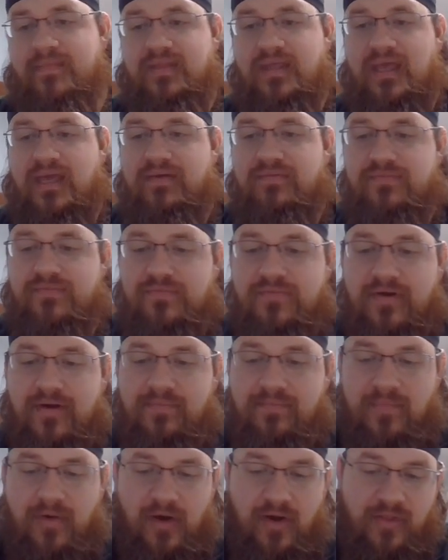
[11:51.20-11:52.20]
even
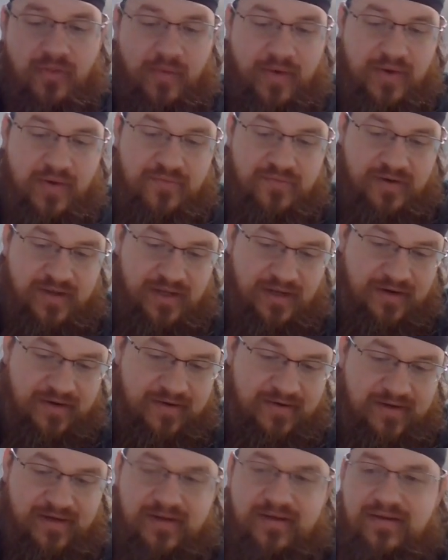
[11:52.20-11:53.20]
from all the way over
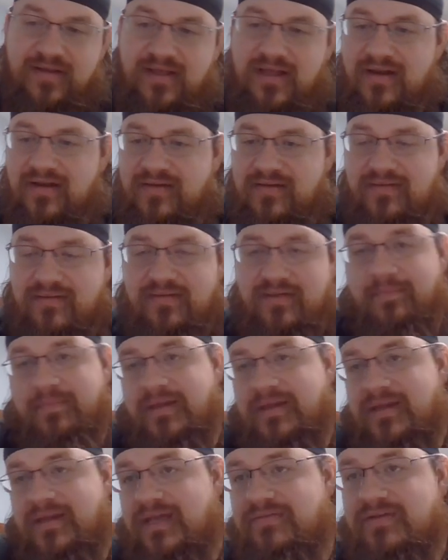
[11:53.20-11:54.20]
here and, and I
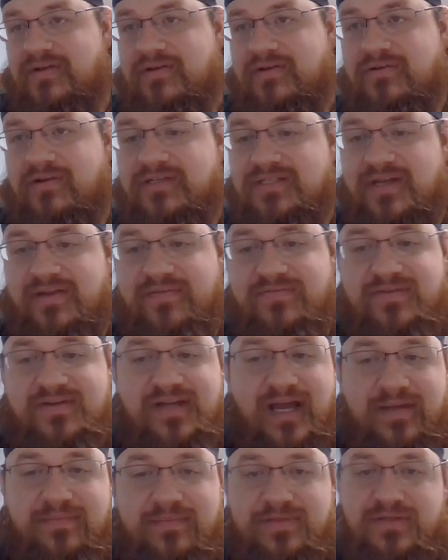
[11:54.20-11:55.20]
mean, even across a different
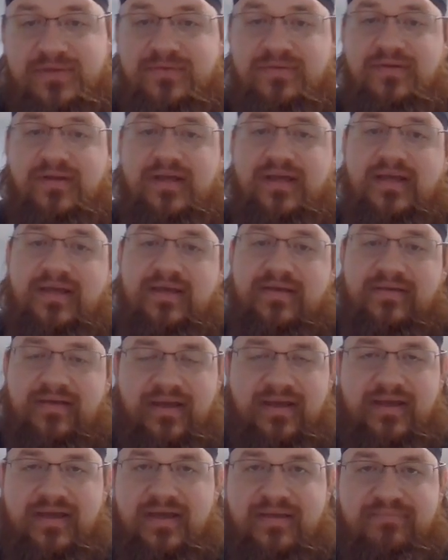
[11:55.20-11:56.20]
time zone.
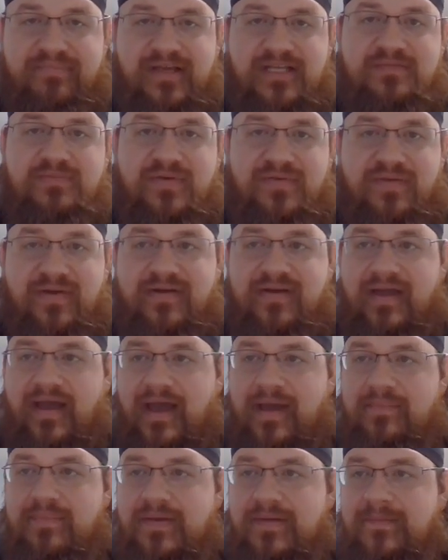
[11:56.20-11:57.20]
It, it makes me very
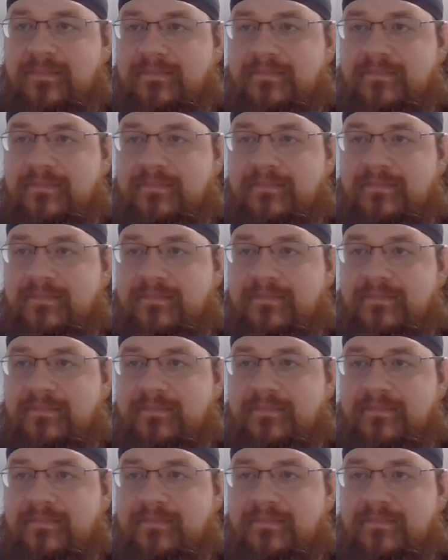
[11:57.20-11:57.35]
happy.